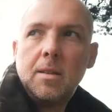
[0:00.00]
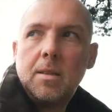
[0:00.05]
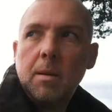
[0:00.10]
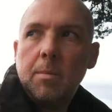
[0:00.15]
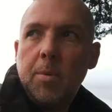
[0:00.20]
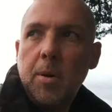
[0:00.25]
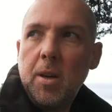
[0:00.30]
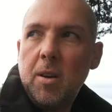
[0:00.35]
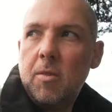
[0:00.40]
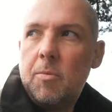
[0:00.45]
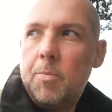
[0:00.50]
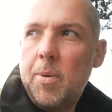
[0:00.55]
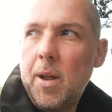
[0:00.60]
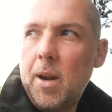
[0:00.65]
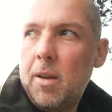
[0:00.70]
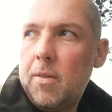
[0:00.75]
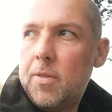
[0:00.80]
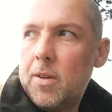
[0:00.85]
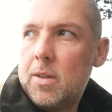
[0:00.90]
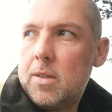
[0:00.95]
to be of
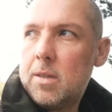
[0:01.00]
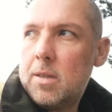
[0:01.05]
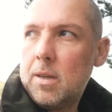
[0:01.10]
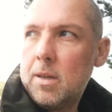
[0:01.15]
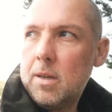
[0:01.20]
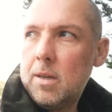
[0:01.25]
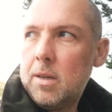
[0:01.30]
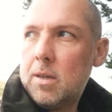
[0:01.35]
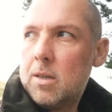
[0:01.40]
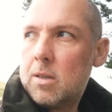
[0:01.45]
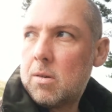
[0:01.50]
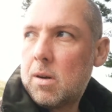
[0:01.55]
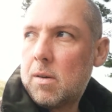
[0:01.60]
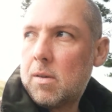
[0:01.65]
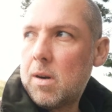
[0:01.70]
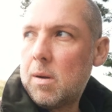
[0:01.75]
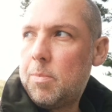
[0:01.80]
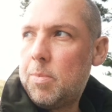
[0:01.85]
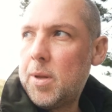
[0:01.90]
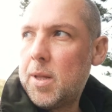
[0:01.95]
benefit to you. So I've got
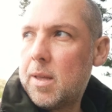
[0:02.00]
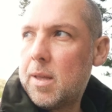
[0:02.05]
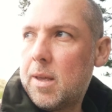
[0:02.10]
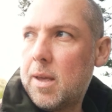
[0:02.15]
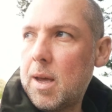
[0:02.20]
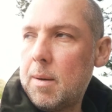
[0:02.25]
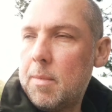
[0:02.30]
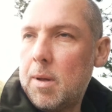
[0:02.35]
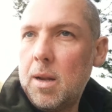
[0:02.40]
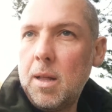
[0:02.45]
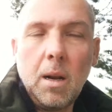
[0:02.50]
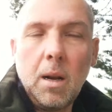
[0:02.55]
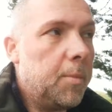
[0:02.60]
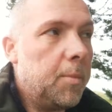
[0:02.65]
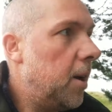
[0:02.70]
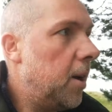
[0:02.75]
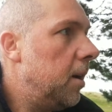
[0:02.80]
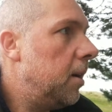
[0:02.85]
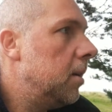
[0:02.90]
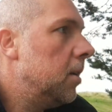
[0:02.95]
to play the game a little
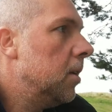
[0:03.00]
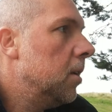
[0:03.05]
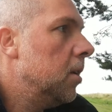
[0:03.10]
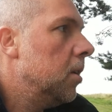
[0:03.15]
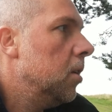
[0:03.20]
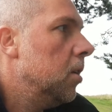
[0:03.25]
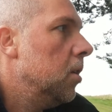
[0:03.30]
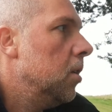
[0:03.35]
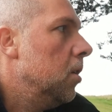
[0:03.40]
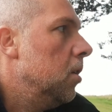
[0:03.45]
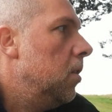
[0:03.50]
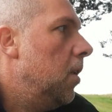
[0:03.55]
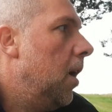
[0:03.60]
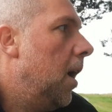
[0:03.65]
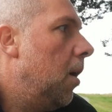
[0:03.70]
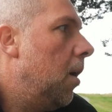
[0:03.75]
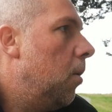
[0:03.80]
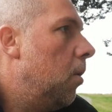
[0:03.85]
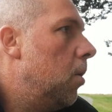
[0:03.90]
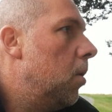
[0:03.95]
bit.
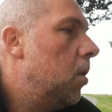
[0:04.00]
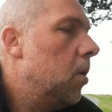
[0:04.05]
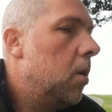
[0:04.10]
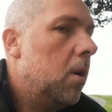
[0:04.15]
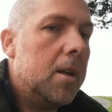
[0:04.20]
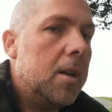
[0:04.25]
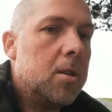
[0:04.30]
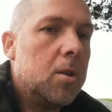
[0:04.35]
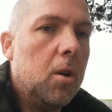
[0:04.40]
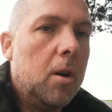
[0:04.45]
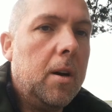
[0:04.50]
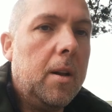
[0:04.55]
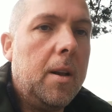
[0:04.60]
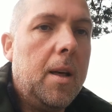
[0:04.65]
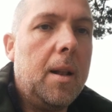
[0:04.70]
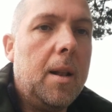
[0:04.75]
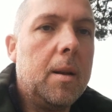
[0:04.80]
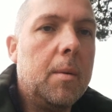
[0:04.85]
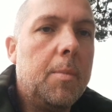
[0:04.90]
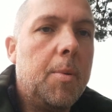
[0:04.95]
Now, let's look at
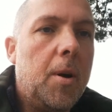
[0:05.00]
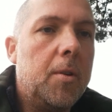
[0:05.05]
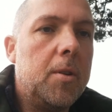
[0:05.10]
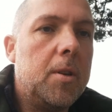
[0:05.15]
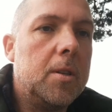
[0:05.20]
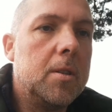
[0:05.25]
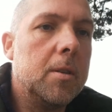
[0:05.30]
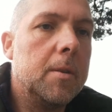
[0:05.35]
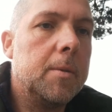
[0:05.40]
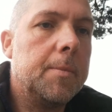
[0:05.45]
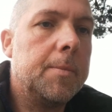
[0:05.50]
elderberries.